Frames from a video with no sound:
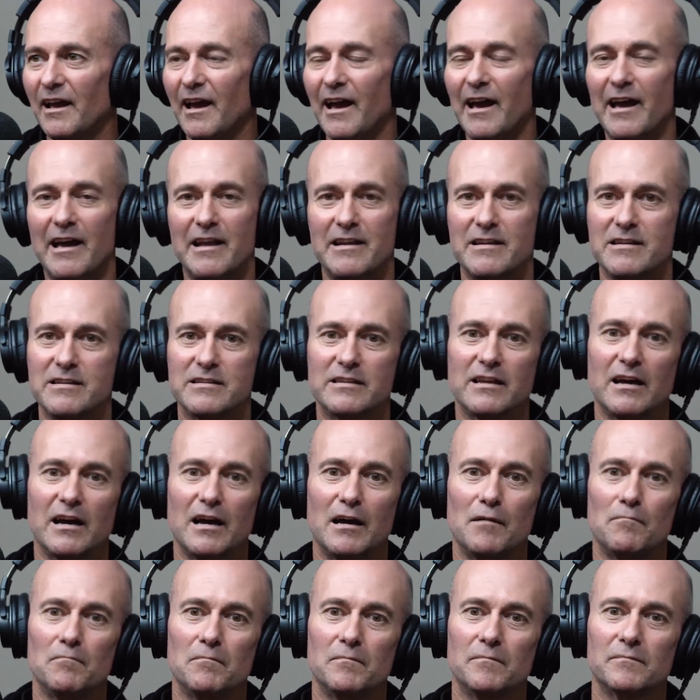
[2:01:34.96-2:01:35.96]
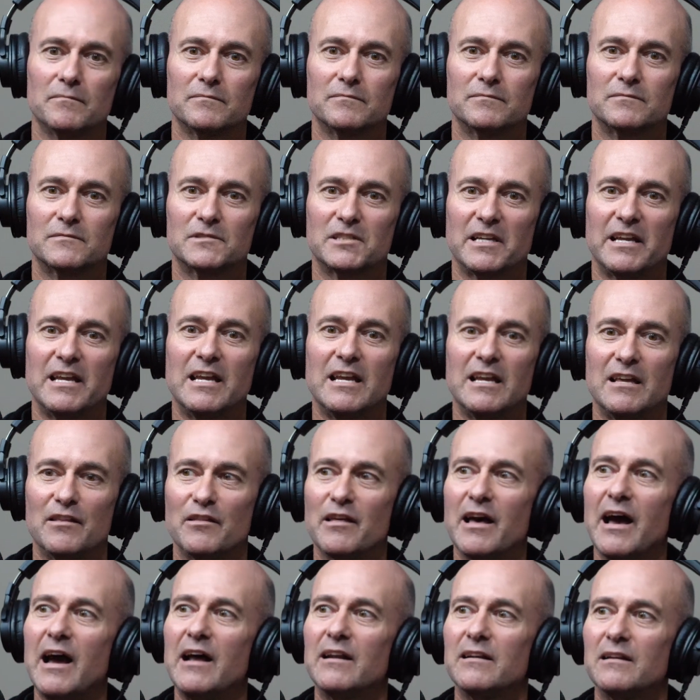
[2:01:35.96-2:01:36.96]
And to hear
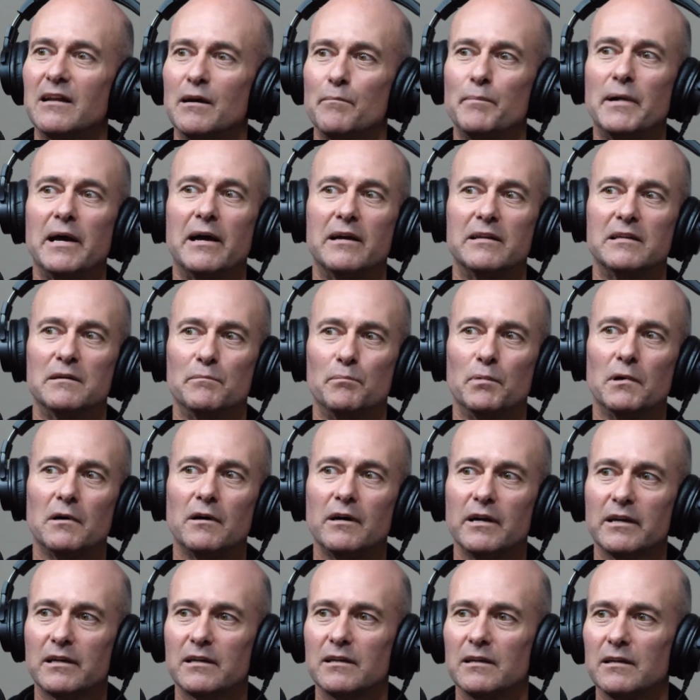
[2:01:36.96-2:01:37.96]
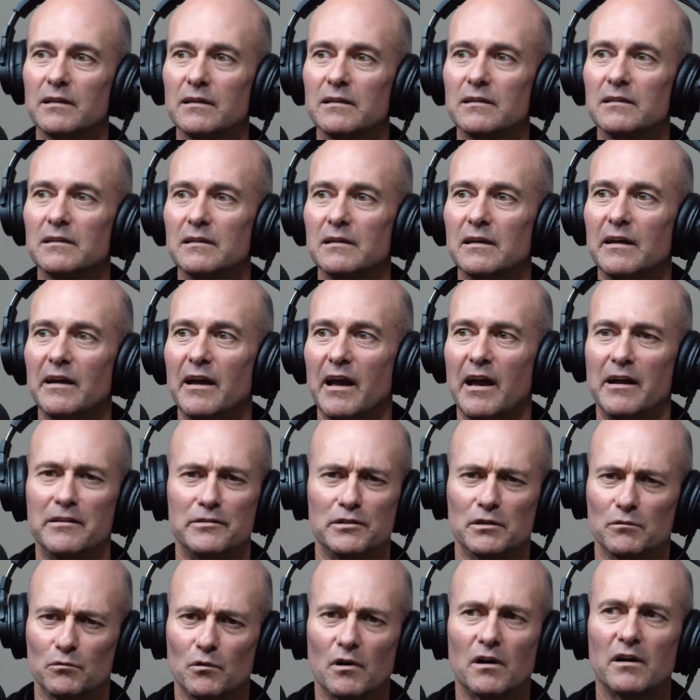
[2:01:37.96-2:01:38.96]
that about your bike and
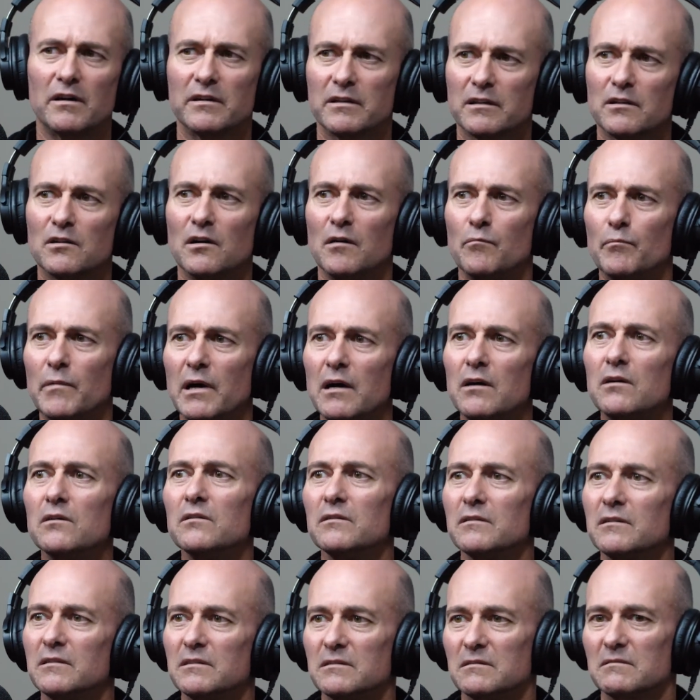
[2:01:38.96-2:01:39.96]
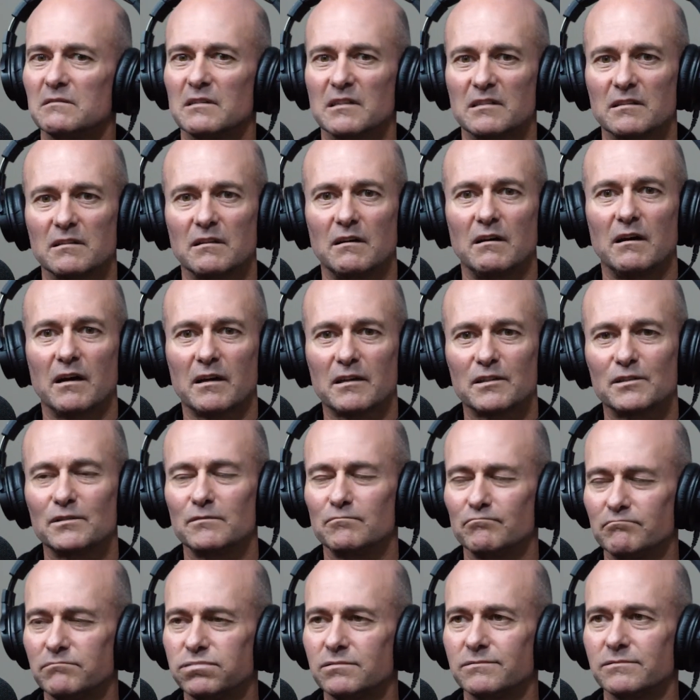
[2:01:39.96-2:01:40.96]
your rider combo, it's just like...
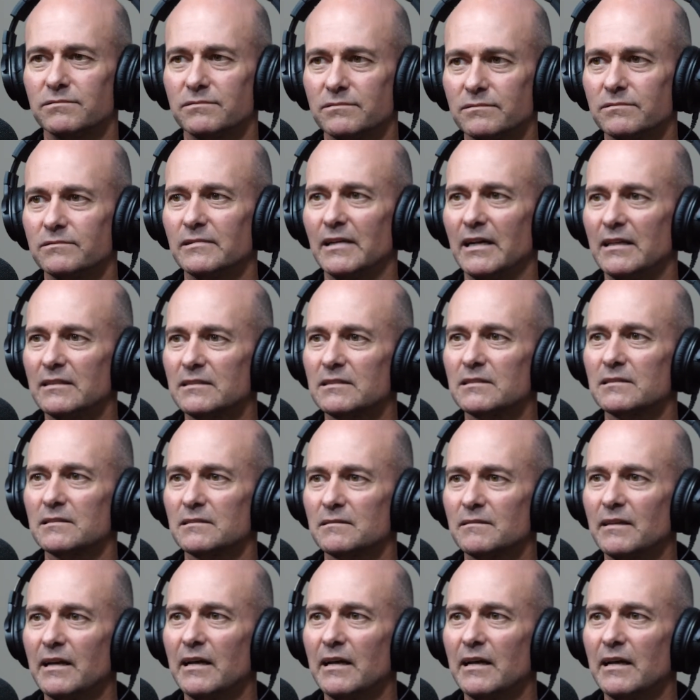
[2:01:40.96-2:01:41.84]
That's